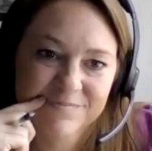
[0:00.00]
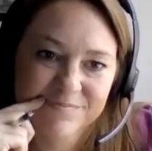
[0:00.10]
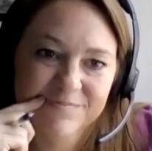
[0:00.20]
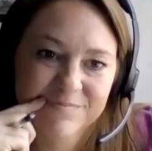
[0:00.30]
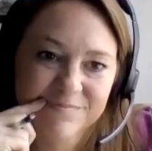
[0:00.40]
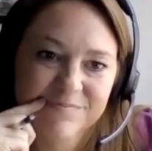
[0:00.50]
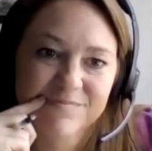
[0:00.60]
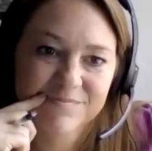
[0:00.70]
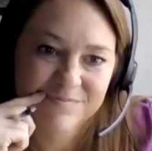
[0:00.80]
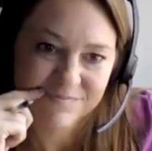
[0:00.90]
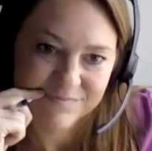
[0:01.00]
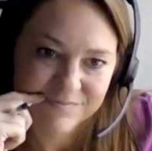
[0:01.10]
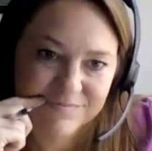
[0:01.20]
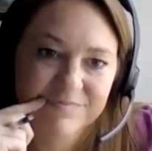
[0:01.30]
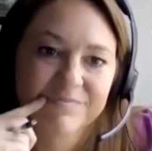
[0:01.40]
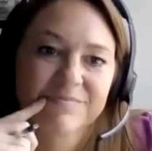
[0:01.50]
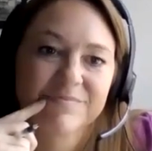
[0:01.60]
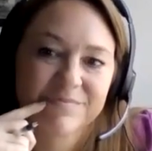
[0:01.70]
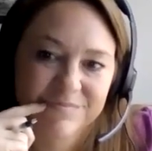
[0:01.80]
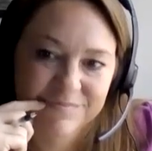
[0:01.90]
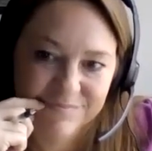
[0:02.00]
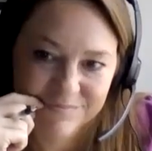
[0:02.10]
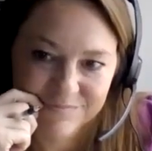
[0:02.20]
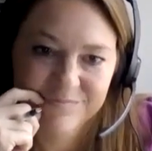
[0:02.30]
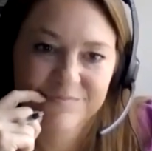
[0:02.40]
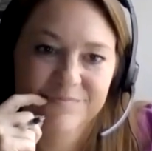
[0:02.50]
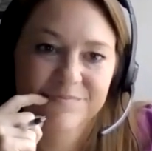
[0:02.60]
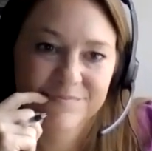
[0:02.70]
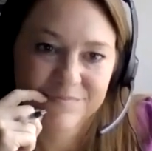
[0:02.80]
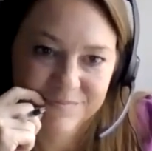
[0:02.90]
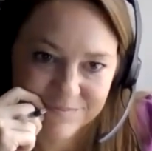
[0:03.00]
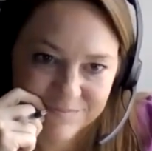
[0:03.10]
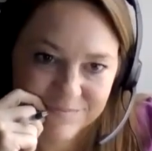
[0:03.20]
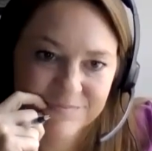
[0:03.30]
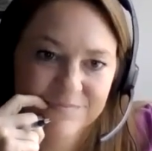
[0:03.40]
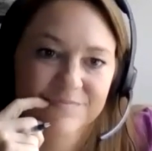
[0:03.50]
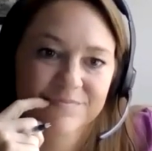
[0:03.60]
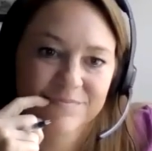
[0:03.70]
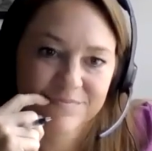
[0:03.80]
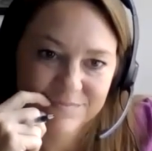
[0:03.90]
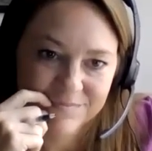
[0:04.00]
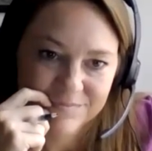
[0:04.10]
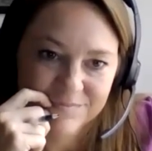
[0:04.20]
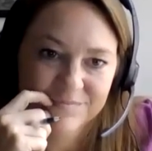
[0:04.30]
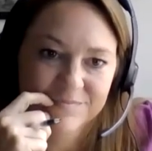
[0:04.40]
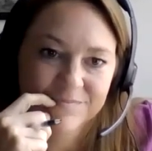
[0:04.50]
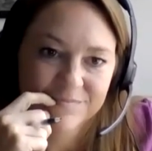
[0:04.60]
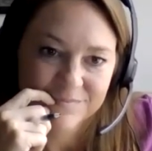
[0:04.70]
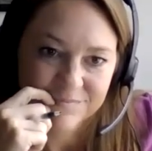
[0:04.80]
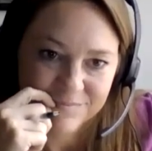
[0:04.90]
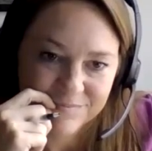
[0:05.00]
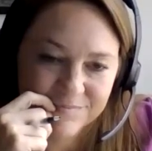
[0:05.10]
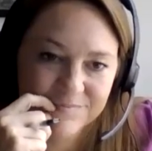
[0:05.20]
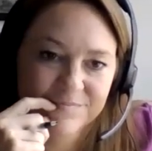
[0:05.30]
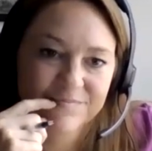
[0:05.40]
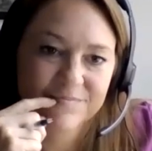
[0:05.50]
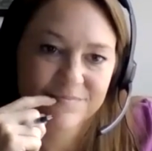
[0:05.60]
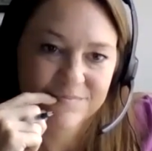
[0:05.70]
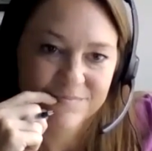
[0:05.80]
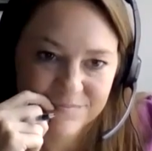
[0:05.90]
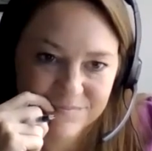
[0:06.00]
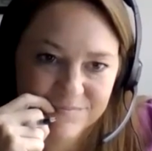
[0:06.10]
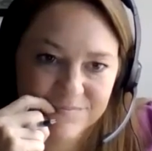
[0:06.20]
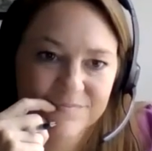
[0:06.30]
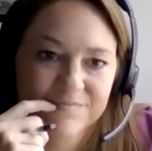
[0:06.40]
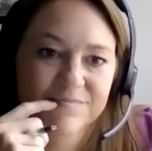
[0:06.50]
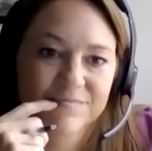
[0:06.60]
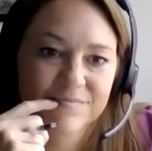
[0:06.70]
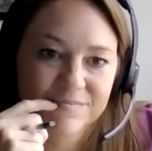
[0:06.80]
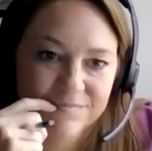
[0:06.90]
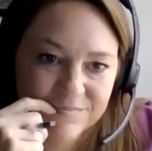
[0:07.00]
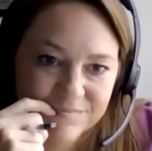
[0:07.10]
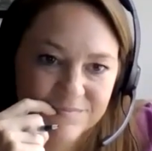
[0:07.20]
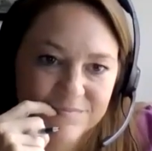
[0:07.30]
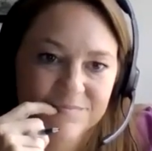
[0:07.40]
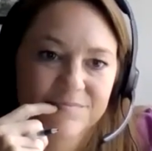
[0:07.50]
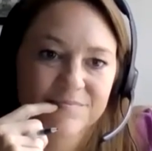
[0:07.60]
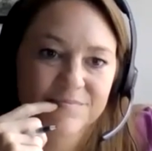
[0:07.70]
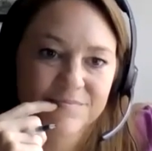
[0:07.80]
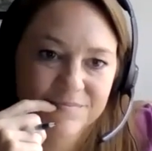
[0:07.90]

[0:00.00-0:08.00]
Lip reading: No words are spoken by the person on screen.